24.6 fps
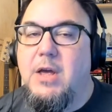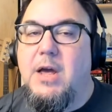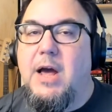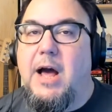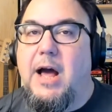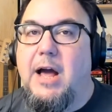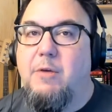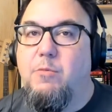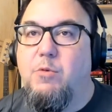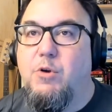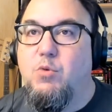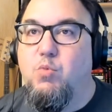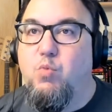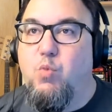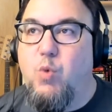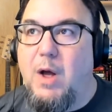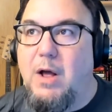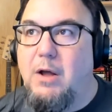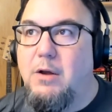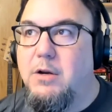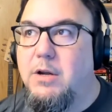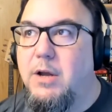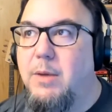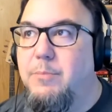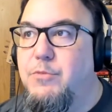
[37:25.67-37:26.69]
I would
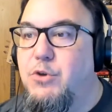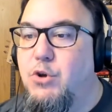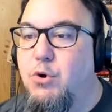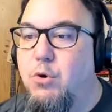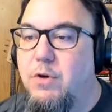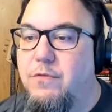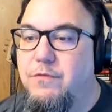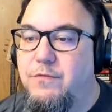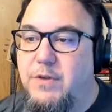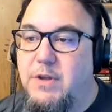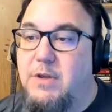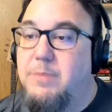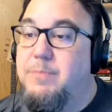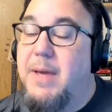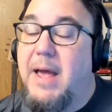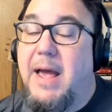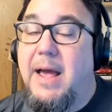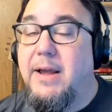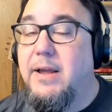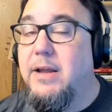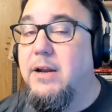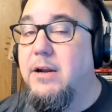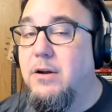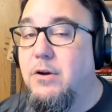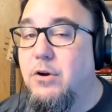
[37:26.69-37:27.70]
welcome your
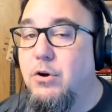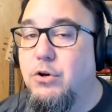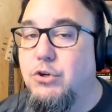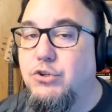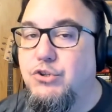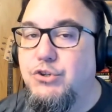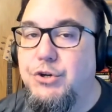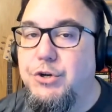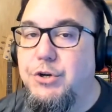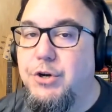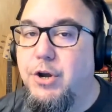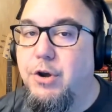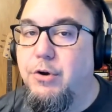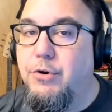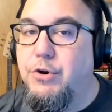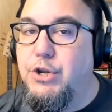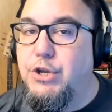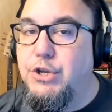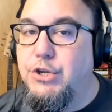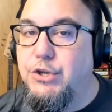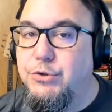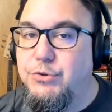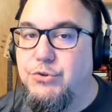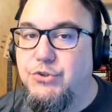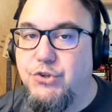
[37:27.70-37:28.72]
feedback and encourage you to go to
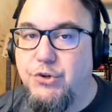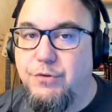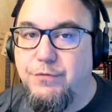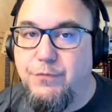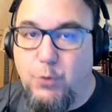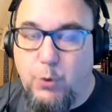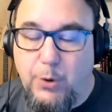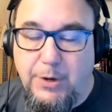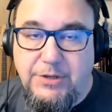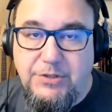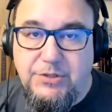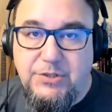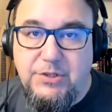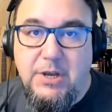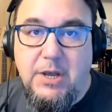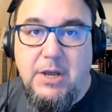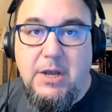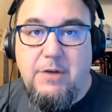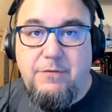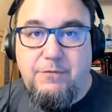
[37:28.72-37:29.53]
user voice